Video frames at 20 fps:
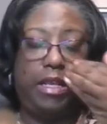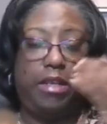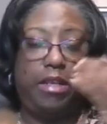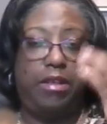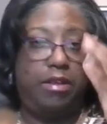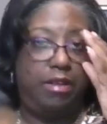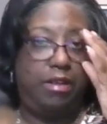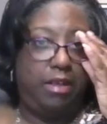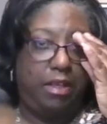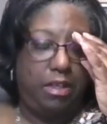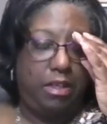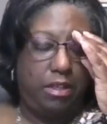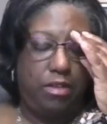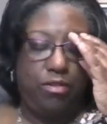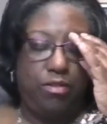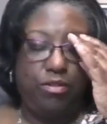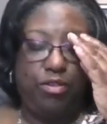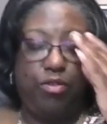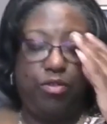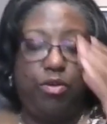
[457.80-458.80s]

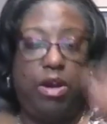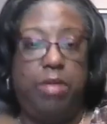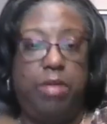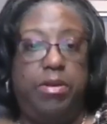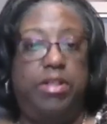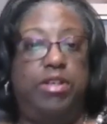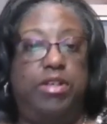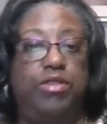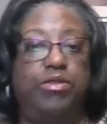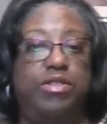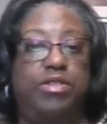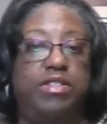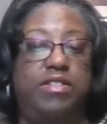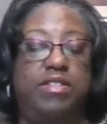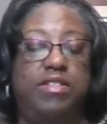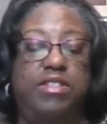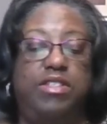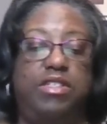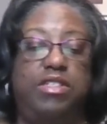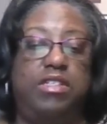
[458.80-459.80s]
Don't know why my nose
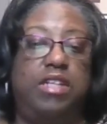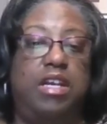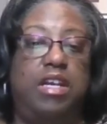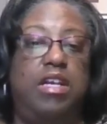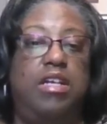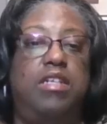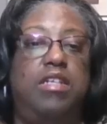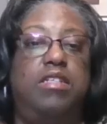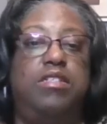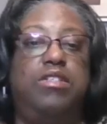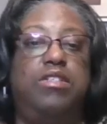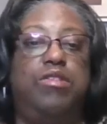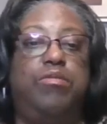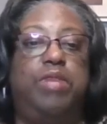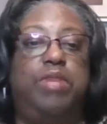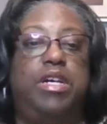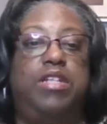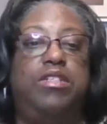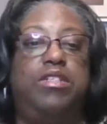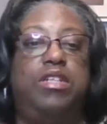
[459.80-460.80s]
is itching so
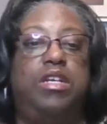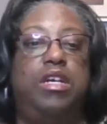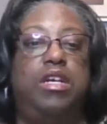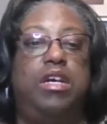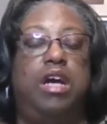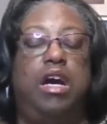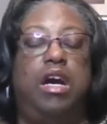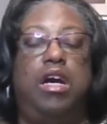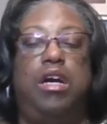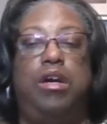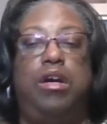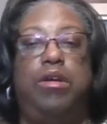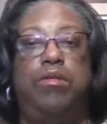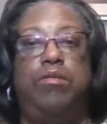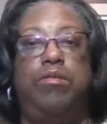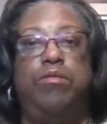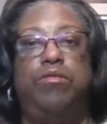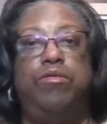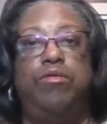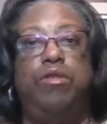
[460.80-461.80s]
much.
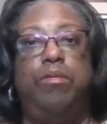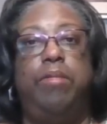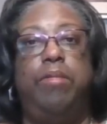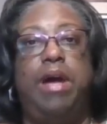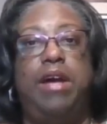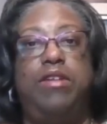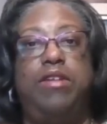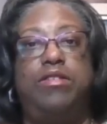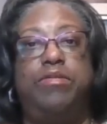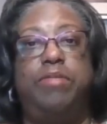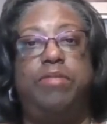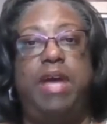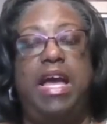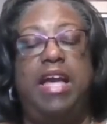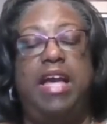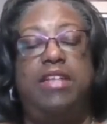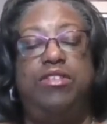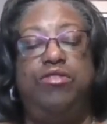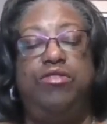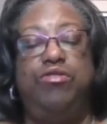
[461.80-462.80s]
Will bounce
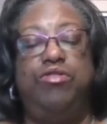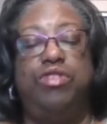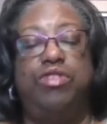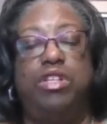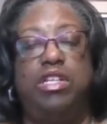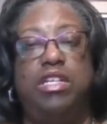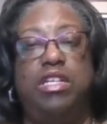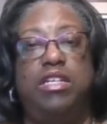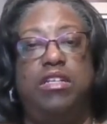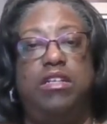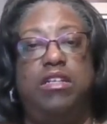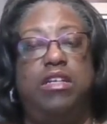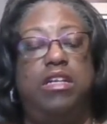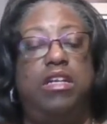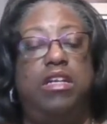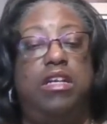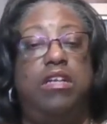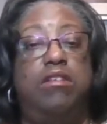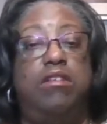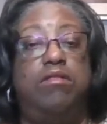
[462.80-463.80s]
back usually
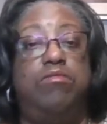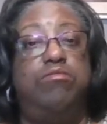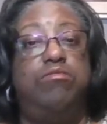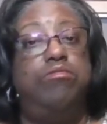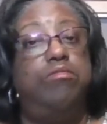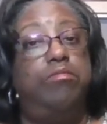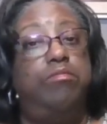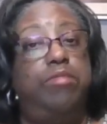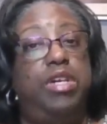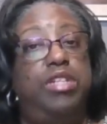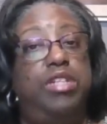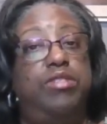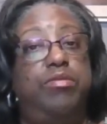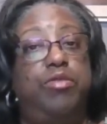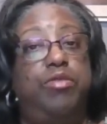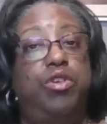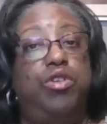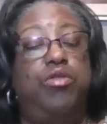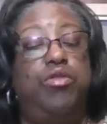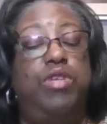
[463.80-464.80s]
much
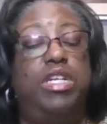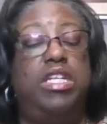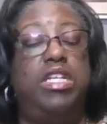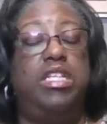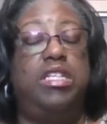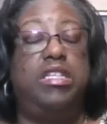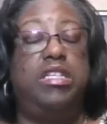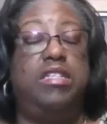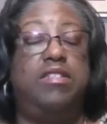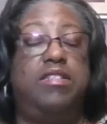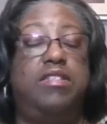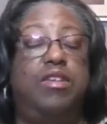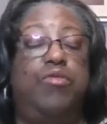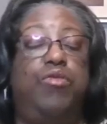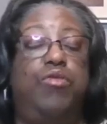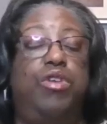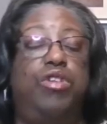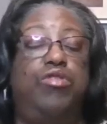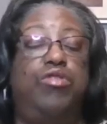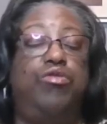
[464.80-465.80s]
more quickly than
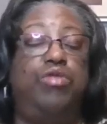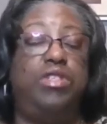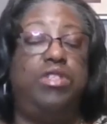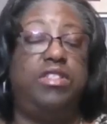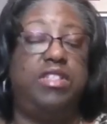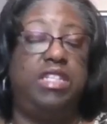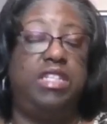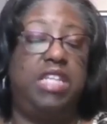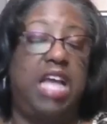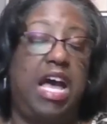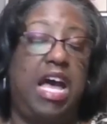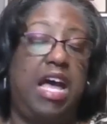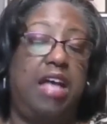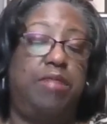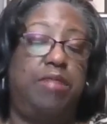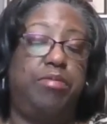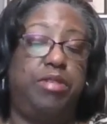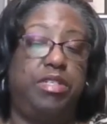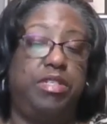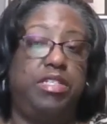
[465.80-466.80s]
someone who is
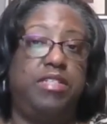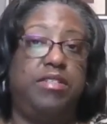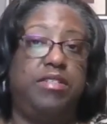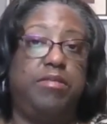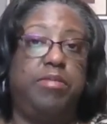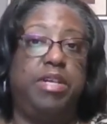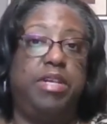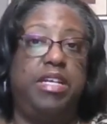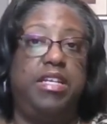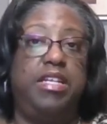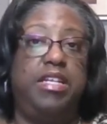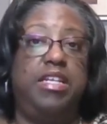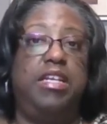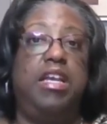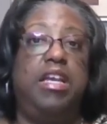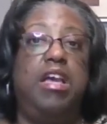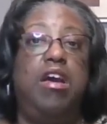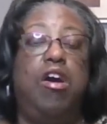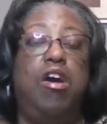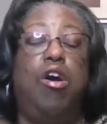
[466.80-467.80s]
not participating
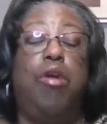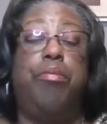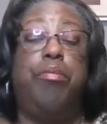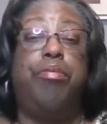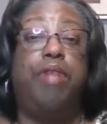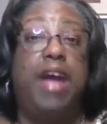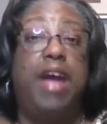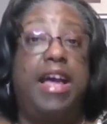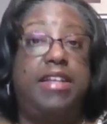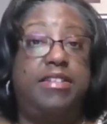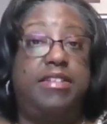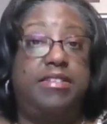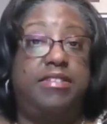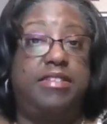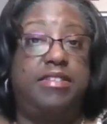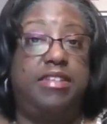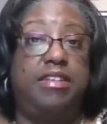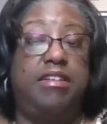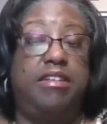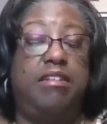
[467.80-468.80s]
or
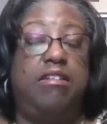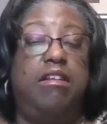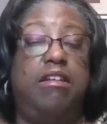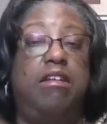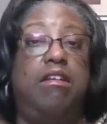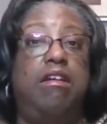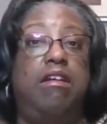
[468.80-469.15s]
practicing